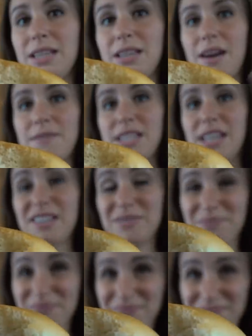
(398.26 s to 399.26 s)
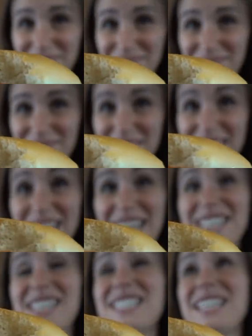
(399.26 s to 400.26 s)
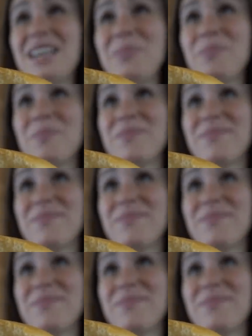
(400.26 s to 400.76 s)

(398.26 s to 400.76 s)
He loves it. It's the same?